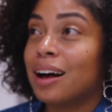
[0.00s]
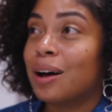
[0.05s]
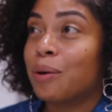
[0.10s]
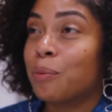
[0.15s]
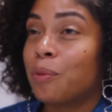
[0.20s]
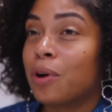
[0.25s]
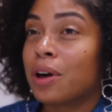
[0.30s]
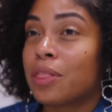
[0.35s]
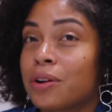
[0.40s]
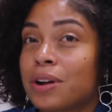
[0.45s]

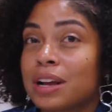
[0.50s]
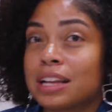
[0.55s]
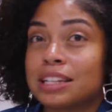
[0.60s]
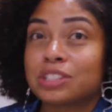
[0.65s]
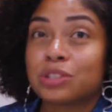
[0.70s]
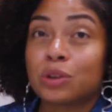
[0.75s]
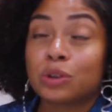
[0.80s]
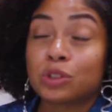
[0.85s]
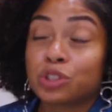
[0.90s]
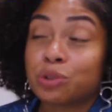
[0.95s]
Whether it's
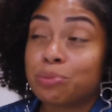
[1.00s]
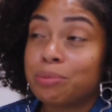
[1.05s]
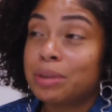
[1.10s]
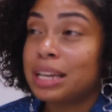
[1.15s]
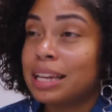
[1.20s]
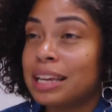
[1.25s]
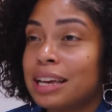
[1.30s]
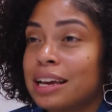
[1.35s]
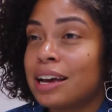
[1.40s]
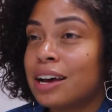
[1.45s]
social
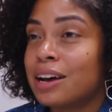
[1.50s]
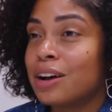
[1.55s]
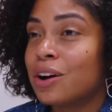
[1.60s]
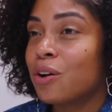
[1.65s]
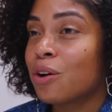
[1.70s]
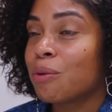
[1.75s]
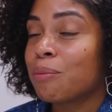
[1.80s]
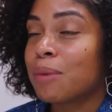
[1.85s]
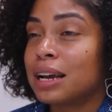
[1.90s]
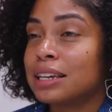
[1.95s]
media
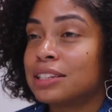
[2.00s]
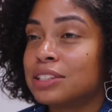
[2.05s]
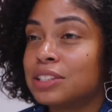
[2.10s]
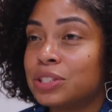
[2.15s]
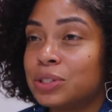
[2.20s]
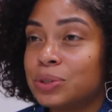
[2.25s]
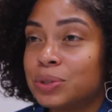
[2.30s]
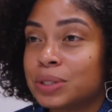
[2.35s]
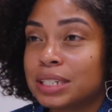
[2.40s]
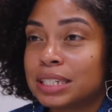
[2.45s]
or my
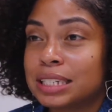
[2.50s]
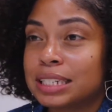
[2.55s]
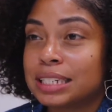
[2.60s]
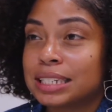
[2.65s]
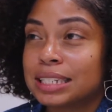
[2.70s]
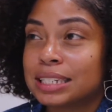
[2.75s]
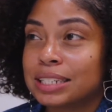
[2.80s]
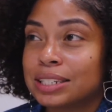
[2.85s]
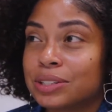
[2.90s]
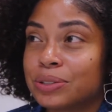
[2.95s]

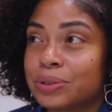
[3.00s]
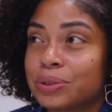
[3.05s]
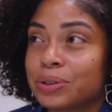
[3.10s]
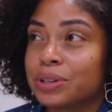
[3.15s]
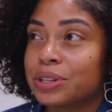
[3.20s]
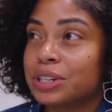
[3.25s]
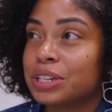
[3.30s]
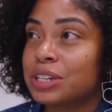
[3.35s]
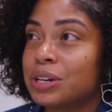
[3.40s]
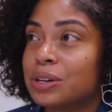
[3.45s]
students or,
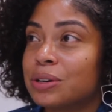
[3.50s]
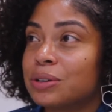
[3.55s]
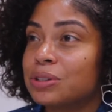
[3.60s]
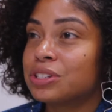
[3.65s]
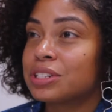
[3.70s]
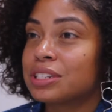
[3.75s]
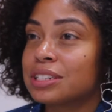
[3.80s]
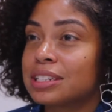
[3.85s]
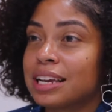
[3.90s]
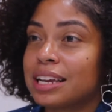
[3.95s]
you know,
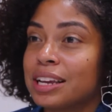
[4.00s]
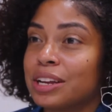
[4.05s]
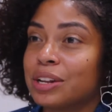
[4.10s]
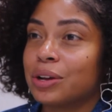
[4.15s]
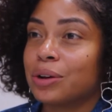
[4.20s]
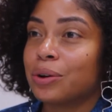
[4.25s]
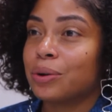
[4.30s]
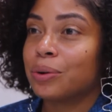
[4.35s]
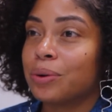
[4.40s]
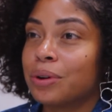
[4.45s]
just like, you
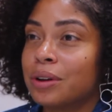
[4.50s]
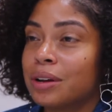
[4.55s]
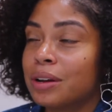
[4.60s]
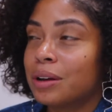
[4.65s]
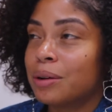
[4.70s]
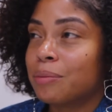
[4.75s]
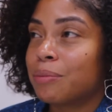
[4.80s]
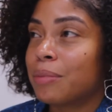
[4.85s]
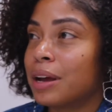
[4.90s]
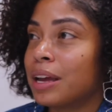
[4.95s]
know,
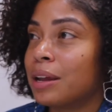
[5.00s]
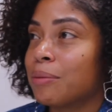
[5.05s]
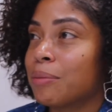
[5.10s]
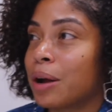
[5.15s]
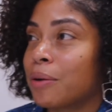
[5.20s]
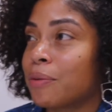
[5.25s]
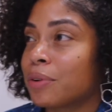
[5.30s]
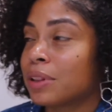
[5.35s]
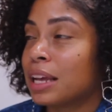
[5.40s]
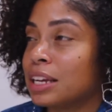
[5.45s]
in my
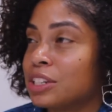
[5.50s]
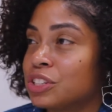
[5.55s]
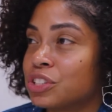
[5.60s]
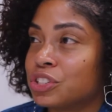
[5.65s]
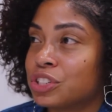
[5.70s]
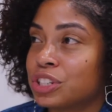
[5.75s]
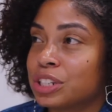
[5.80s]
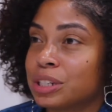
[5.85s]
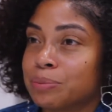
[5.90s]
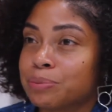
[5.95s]

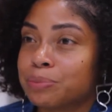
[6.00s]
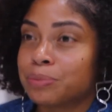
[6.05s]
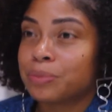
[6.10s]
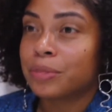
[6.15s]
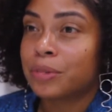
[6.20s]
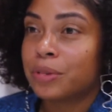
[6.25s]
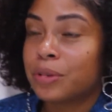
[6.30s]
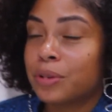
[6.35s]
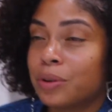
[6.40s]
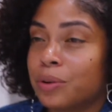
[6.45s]
relationship
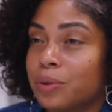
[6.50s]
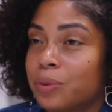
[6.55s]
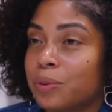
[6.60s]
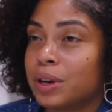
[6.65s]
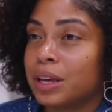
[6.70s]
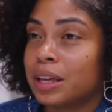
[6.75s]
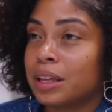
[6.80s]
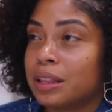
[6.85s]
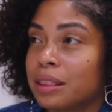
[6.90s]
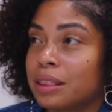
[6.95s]

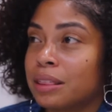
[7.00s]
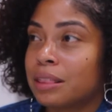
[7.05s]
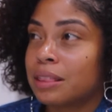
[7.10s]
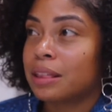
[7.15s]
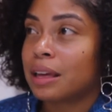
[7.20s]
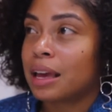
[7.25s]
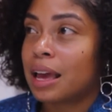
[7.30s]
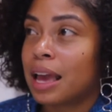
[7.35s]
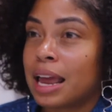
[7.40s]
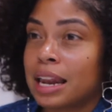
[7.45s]
with
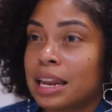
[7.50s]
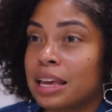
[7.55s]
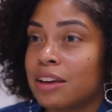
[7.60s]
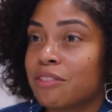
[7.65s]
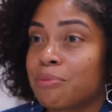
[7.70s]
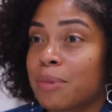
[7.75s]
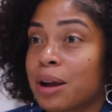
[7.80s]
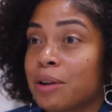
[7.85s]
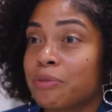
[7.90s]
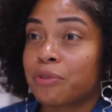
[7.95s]
any of
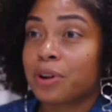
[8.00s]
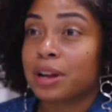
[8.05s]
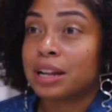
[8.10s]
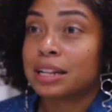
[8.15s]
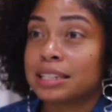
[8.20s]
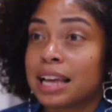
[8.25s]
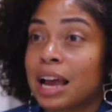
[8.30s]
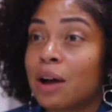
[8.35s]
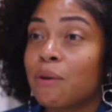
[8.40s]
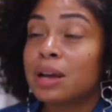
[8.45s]
my
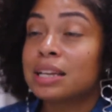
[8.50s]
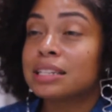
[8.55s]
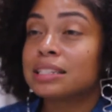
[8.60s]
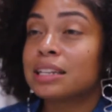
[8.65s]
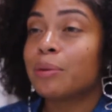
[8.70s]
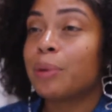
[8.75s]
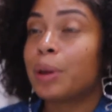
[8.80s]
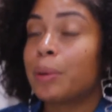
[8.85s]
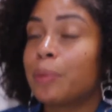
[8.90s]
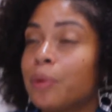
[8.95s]
friends. I always
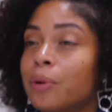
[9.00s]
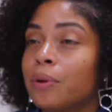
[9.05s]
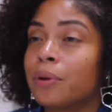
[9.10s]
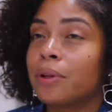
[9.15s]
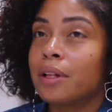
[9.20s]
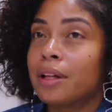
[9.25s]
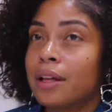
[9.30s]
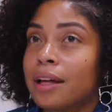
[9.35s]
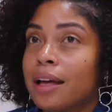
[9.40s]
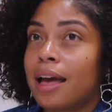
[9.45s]
tell people...
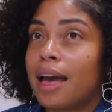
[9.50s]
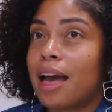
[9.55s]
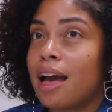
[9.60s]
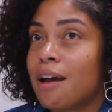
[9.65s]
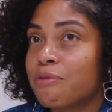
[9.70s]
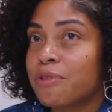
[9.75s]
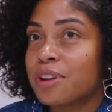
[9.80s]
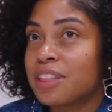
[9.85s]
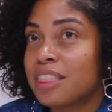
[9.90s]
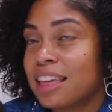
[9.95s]

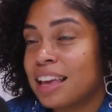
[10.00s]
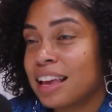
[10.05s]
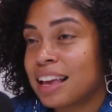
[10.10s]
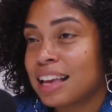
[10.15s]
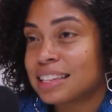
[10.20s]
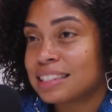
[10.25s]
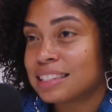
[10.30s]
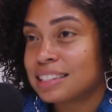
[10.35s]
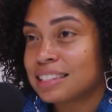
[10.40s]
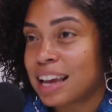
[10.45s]
Everything
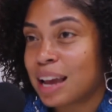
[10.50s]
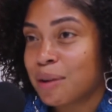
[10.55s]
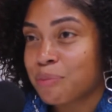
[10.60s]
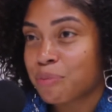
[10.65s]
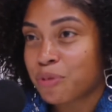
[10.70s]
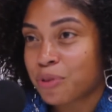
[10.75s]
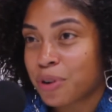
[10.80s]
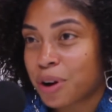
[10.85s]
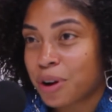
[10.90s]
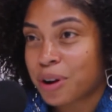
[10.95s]
is
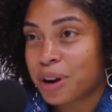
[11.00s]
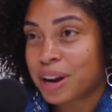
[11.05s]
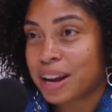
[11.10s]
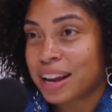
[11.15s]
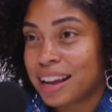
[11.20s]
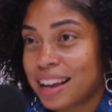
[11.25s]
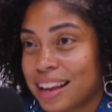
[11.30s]
temporary.